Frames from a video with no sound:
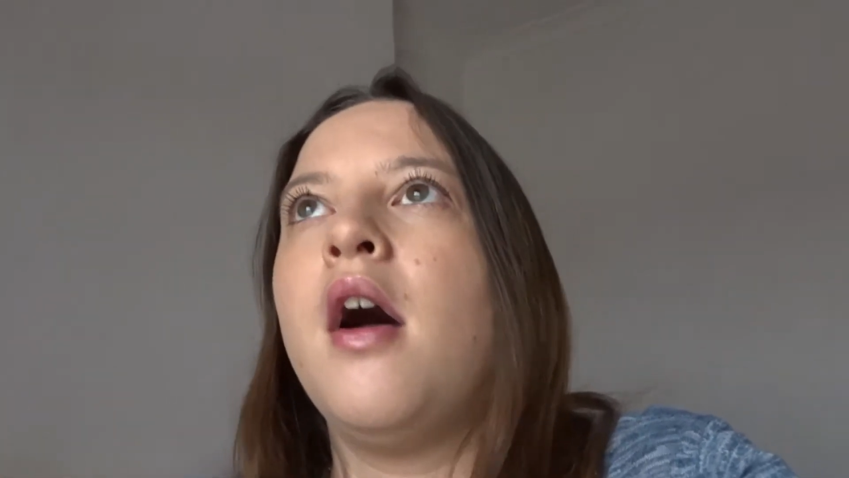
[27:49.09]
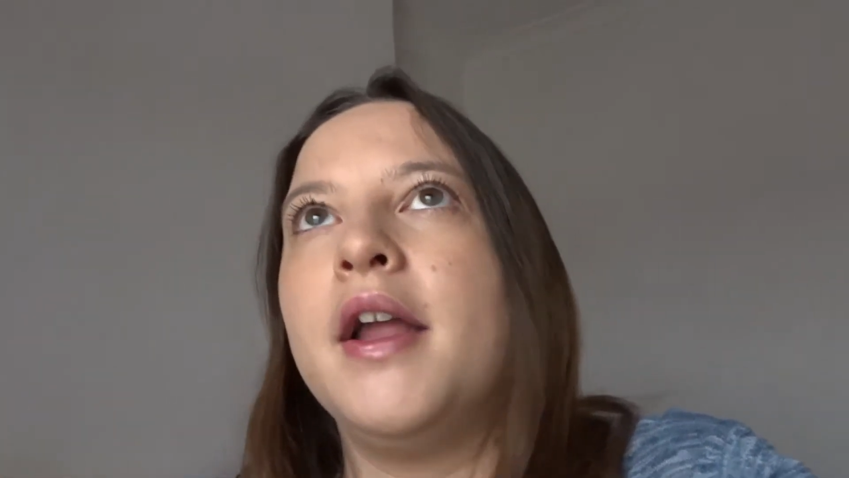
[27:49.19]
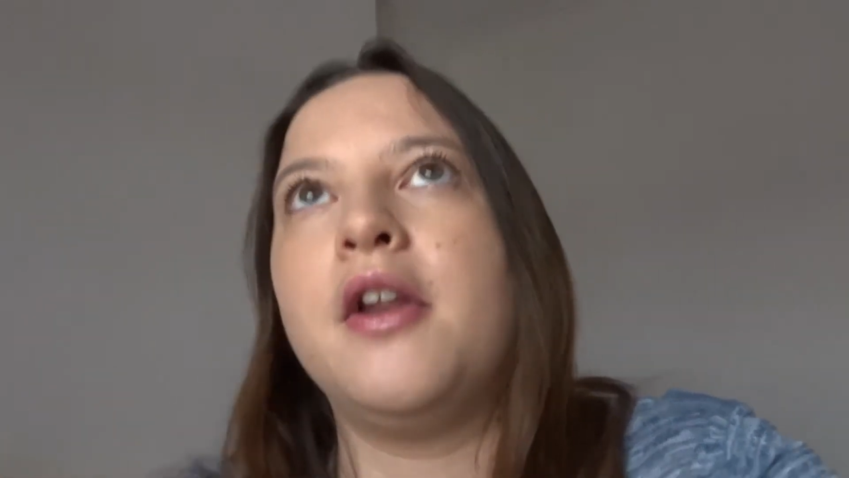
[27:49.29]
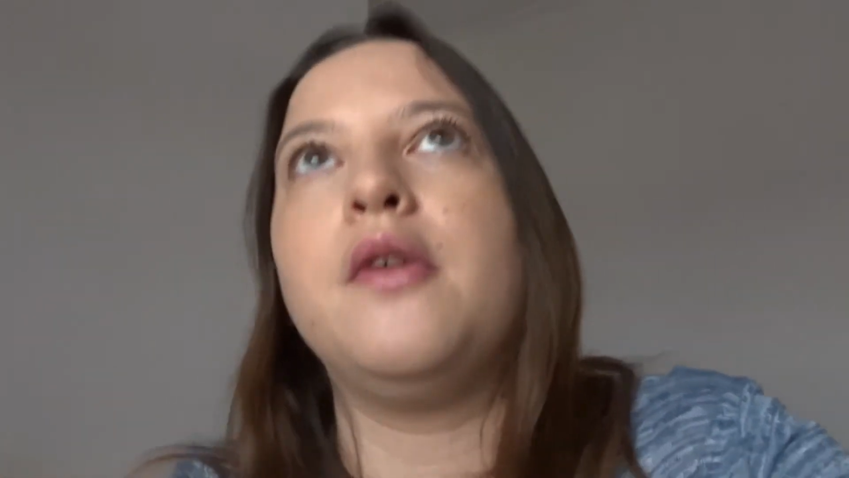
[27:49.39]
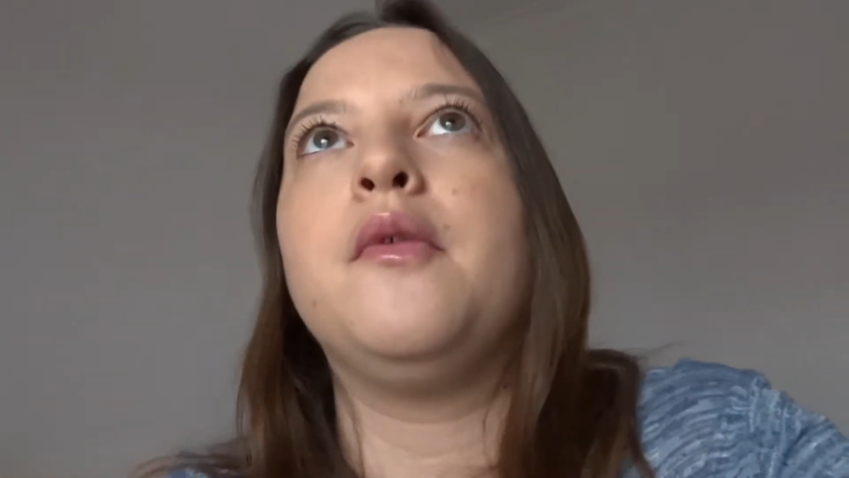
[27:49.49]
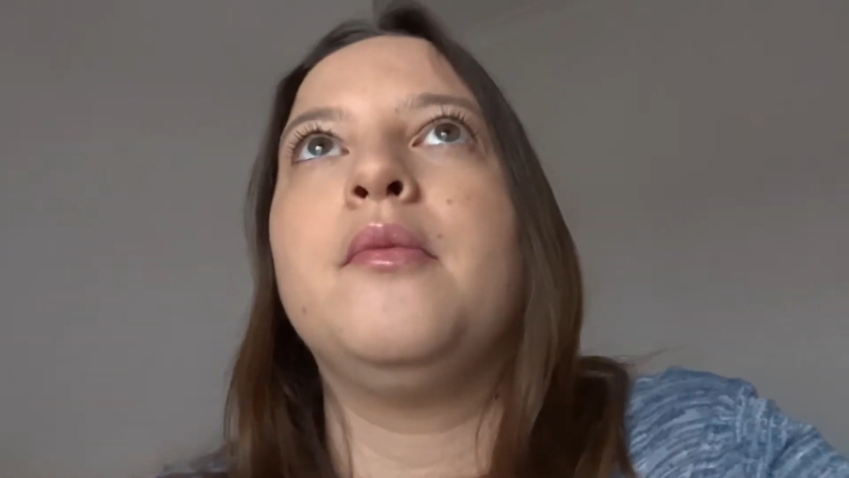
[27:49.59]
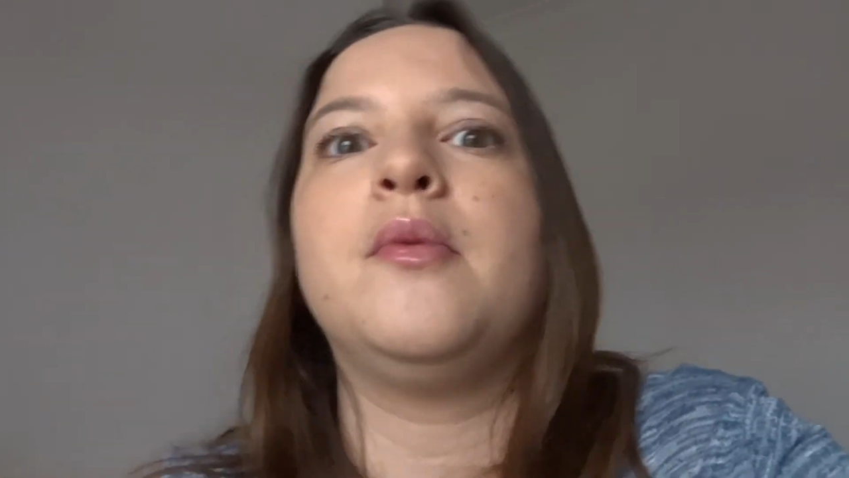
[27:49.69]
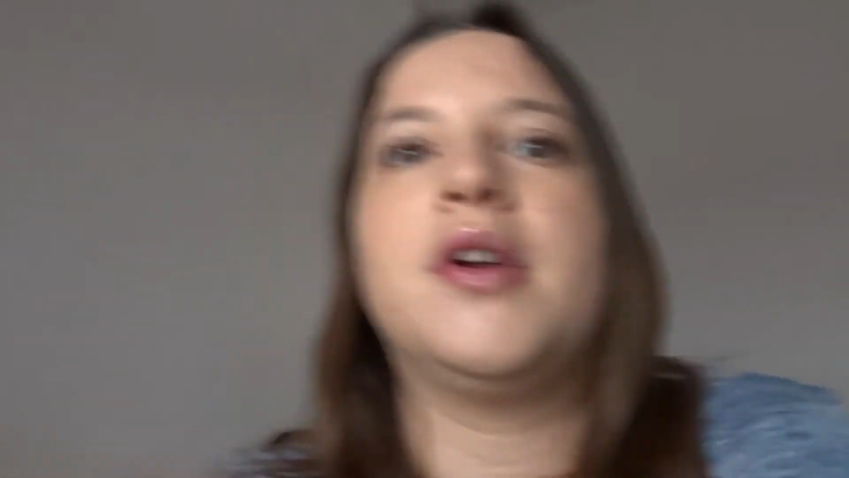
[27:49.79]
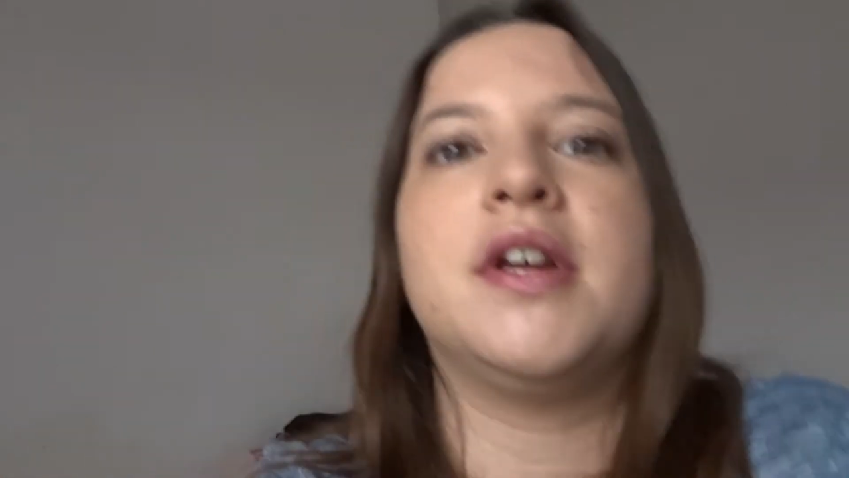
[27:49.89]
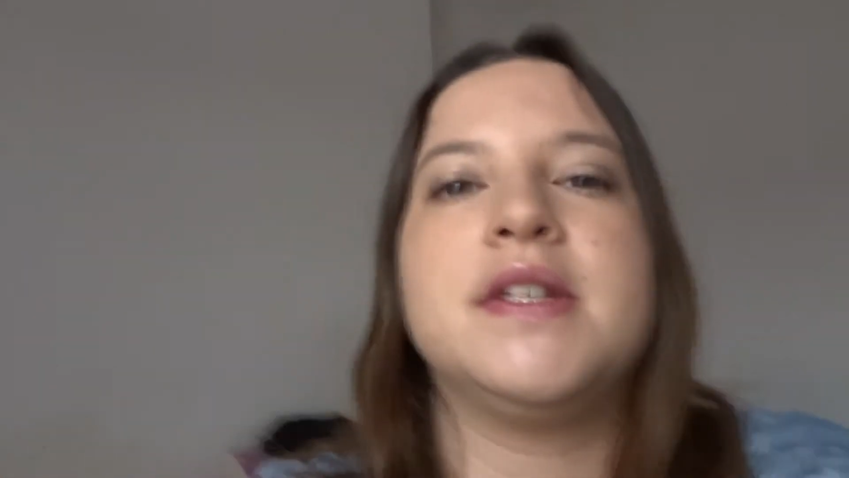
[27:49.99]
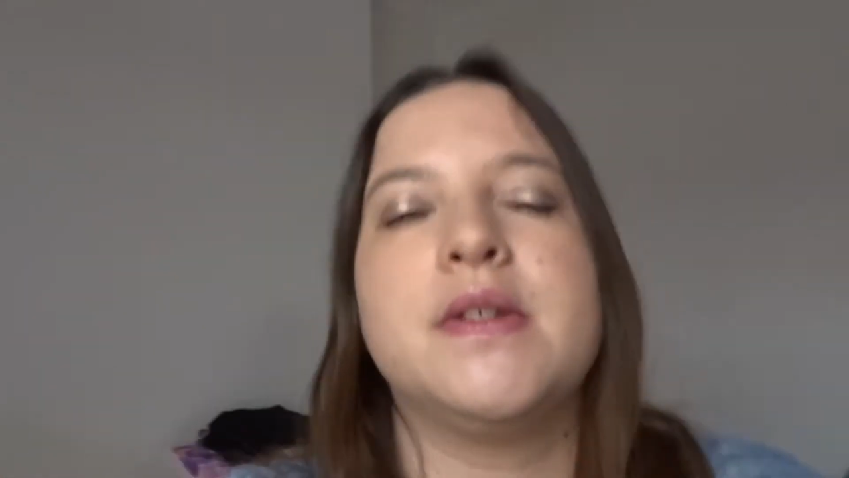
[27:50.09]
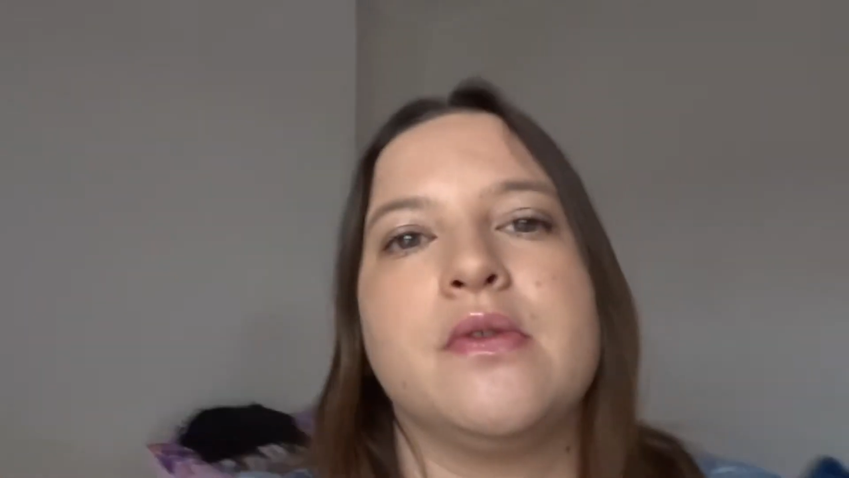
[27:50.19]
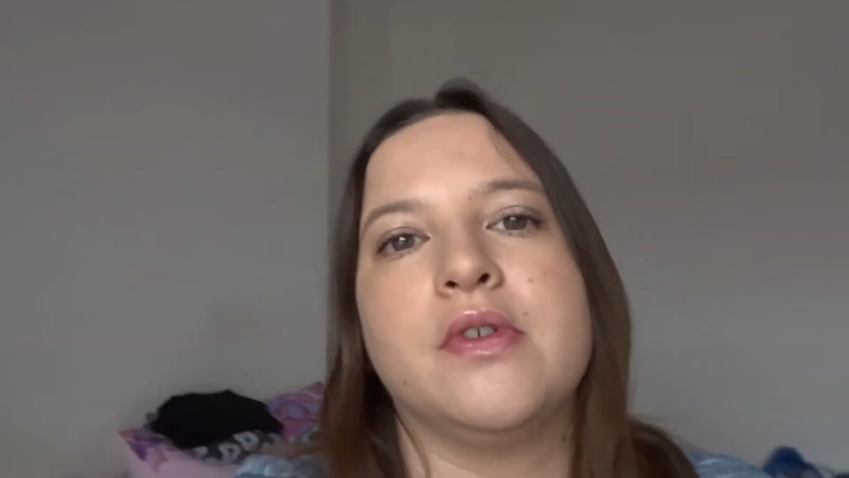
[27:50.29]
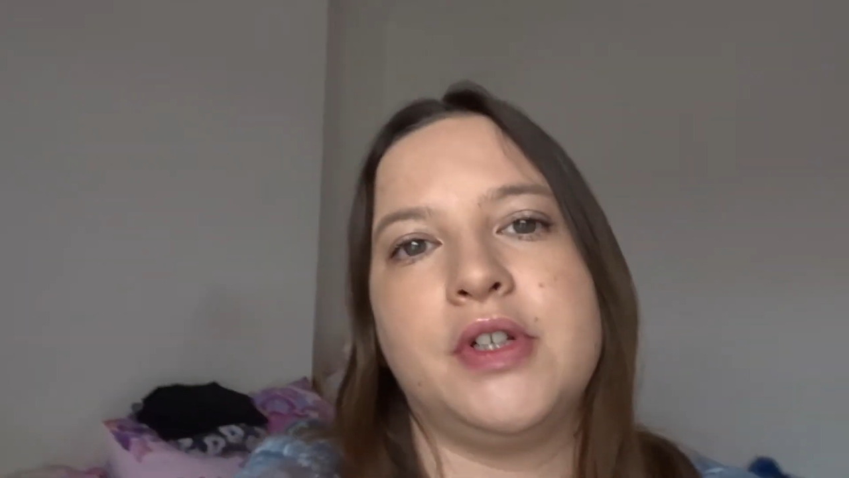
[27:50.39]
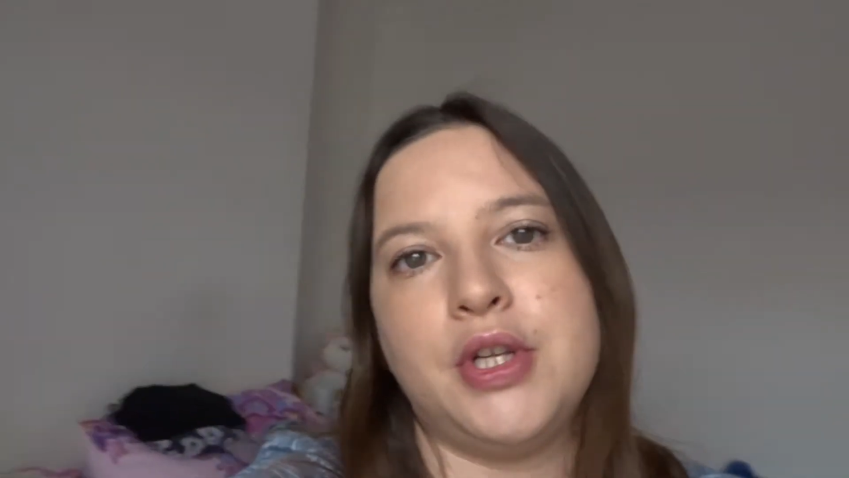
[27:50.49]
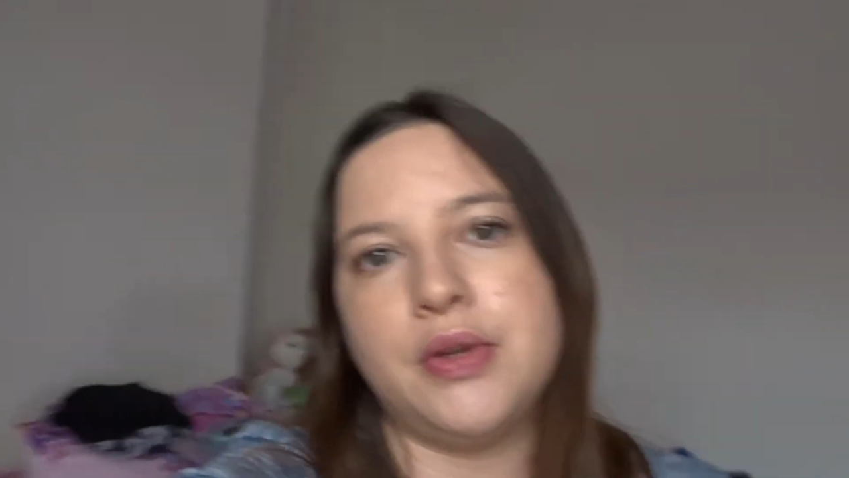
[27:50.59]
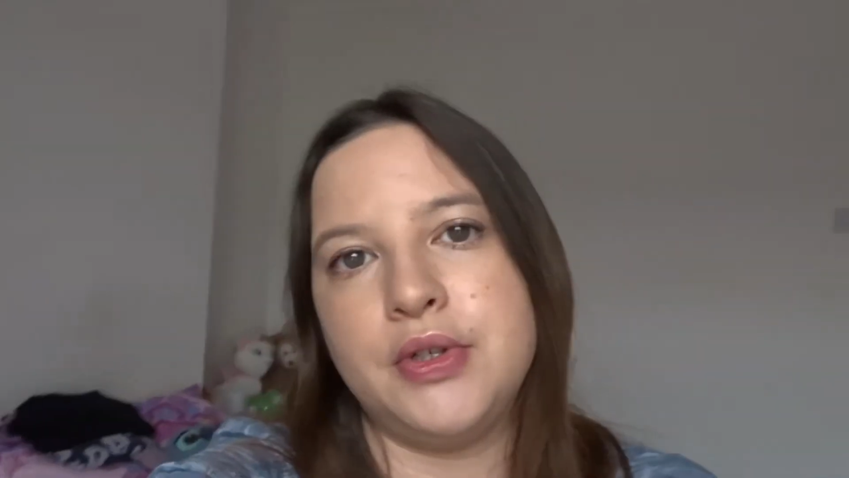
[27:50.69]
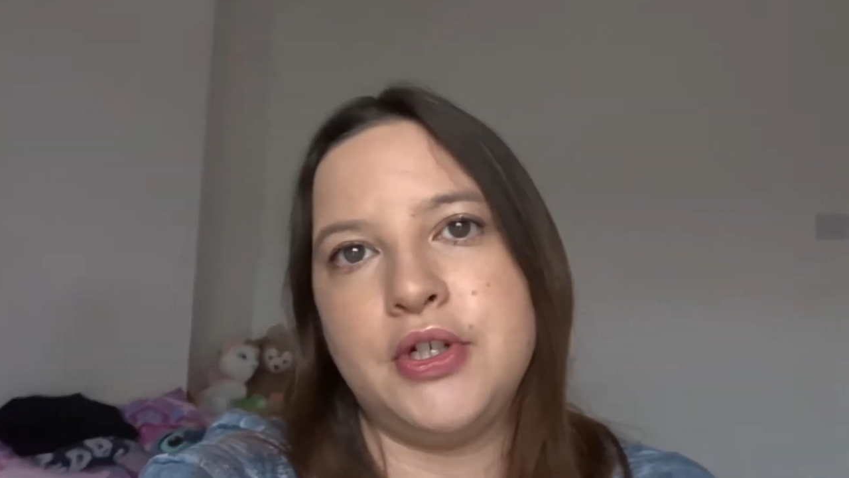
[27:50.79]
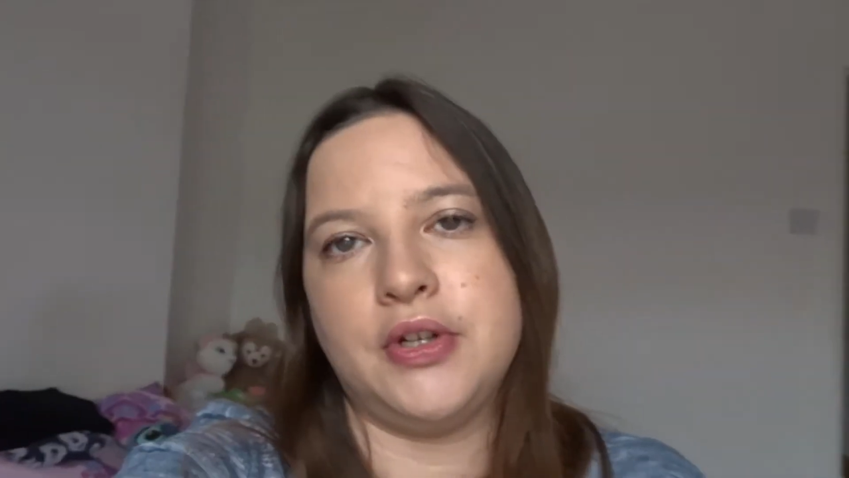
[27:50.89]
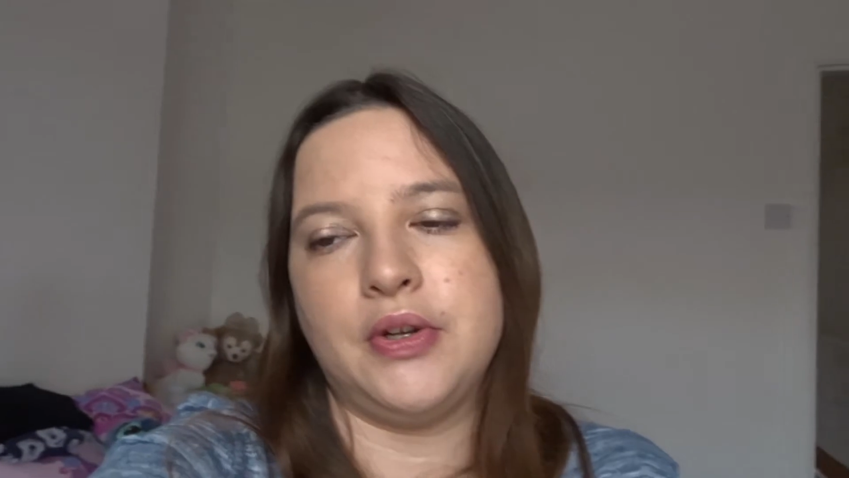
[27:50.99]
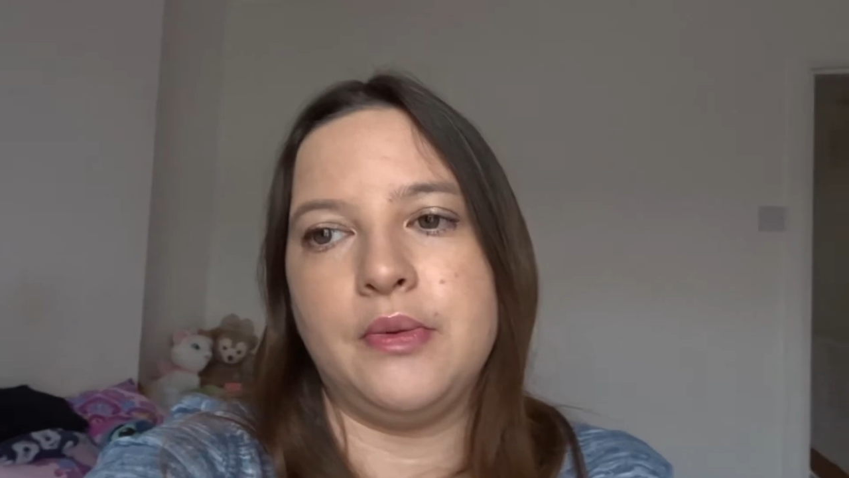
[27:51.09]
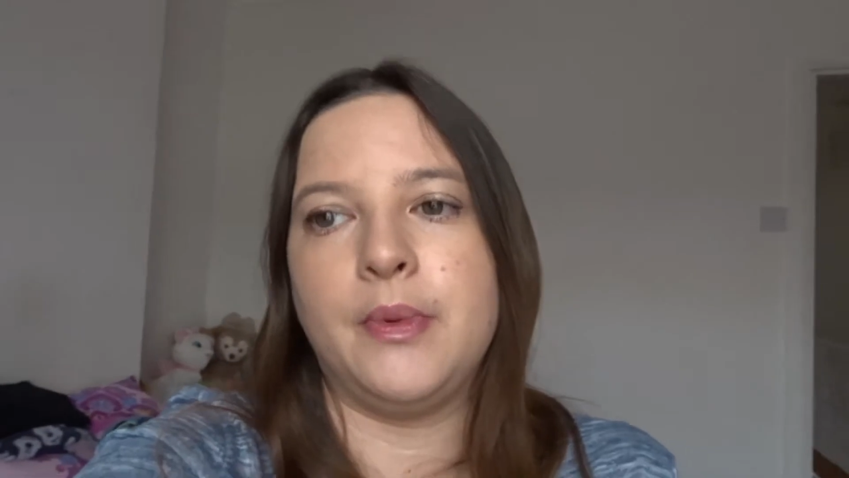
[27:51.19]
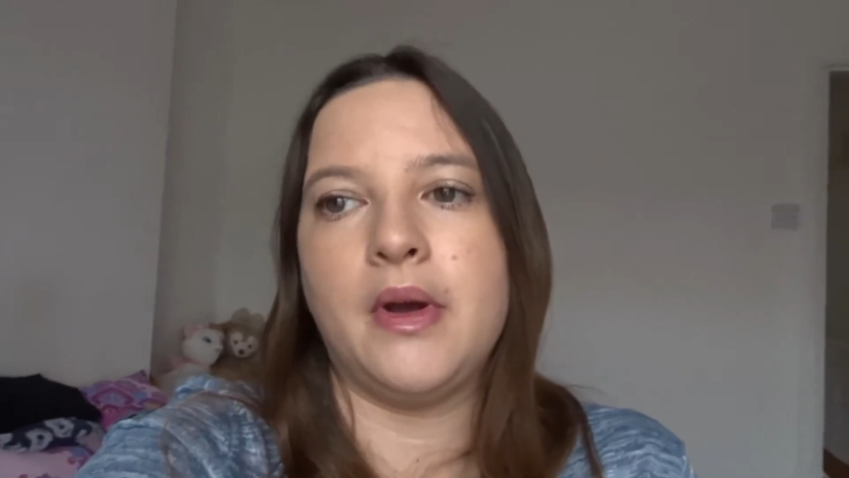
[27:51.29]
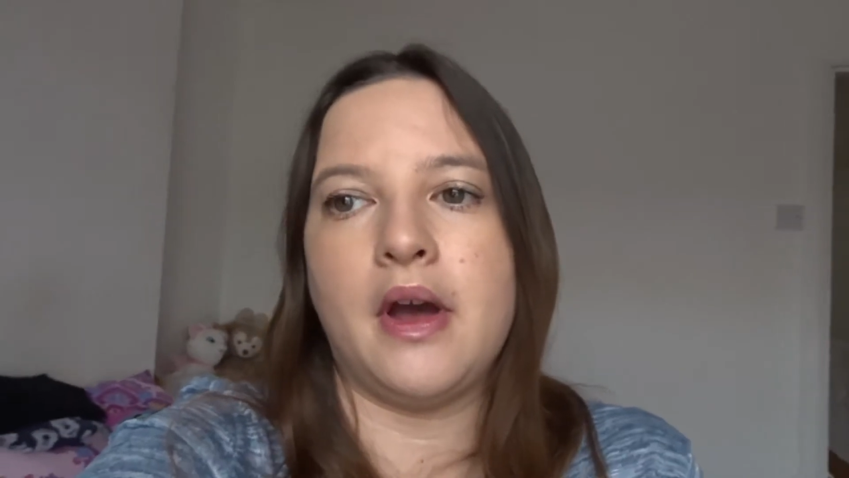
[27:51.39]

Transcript: I know from the one I saw on YouTube...